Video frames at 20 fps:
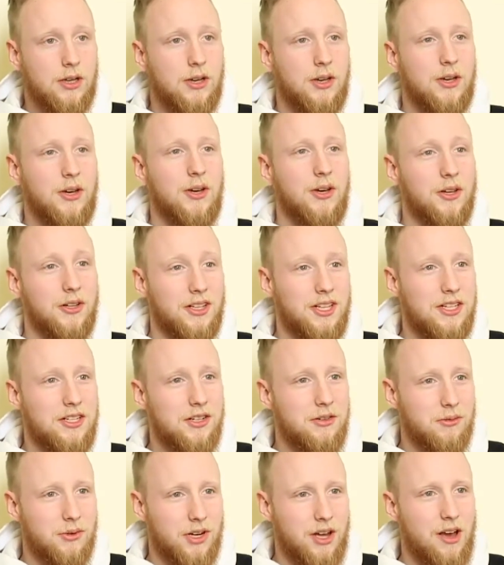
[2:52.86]
the
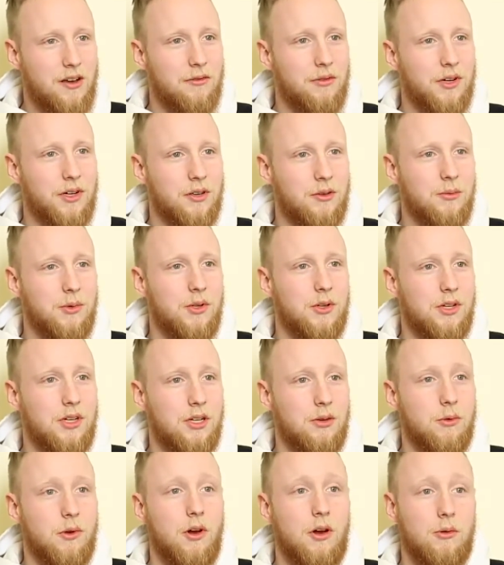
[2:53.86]
Collegiate Recovery
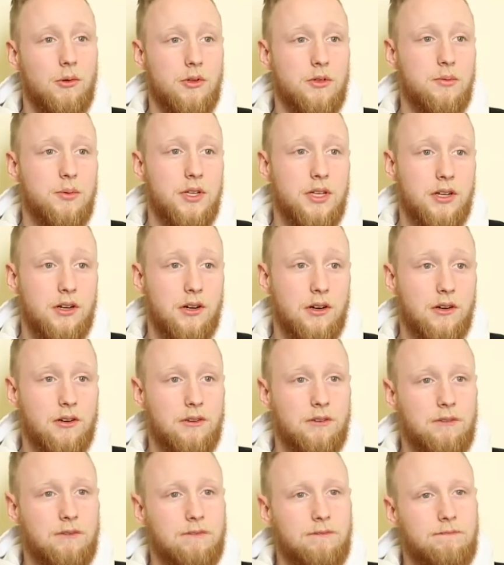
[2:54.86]
Community will always be here.
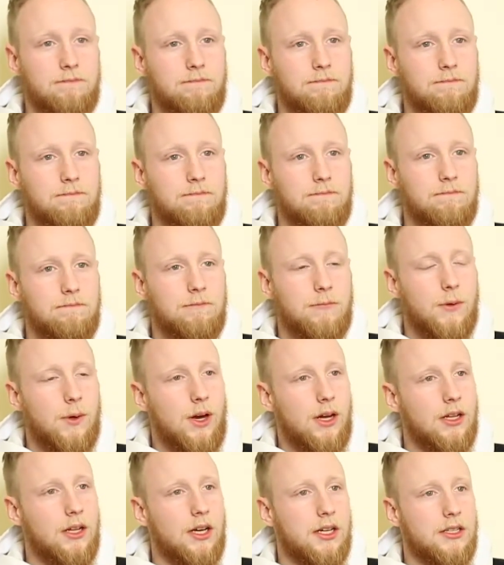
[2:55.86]

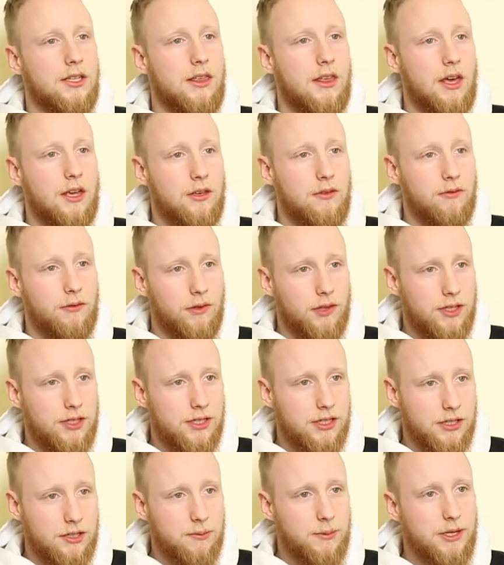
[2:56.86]
I'd like to thank you for
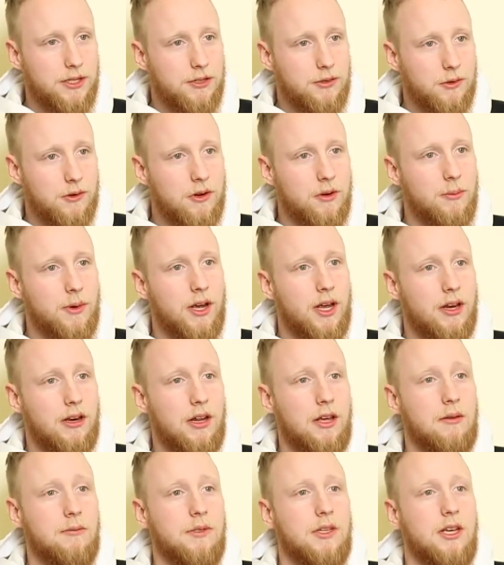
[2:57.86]
listening to my story. My
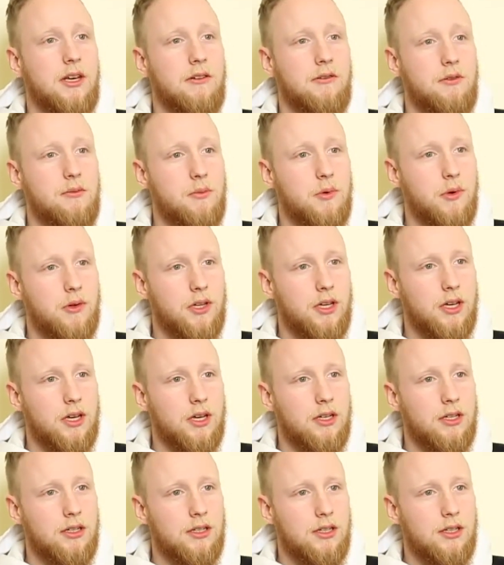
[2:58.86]
name's Henry
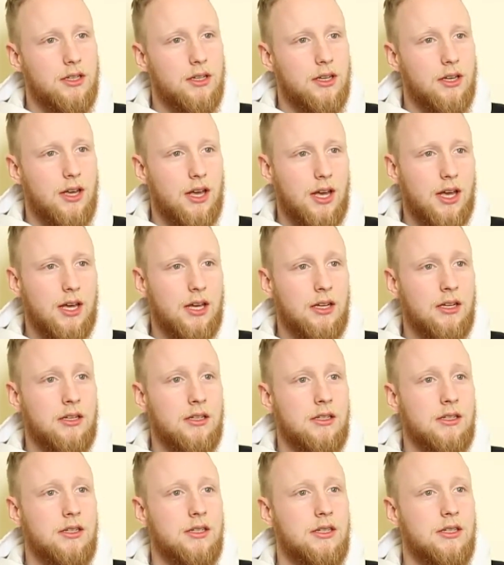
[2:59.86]
Moulier,
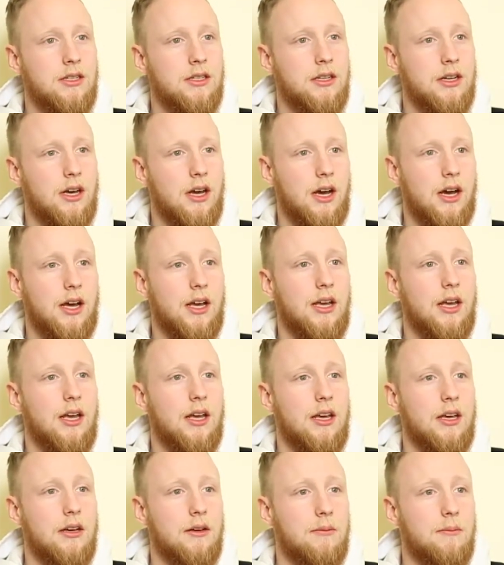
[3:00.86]
and I
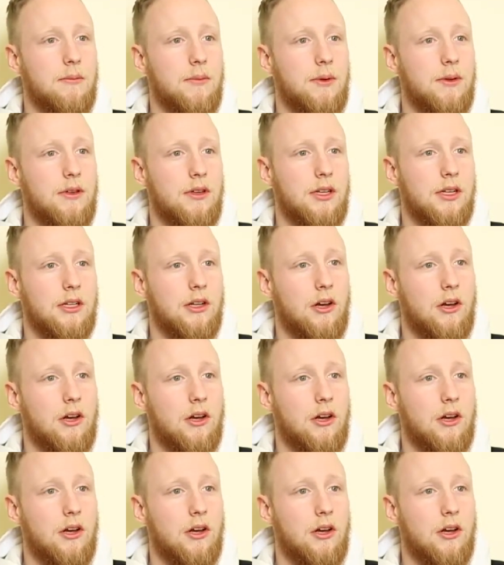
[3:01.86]
am in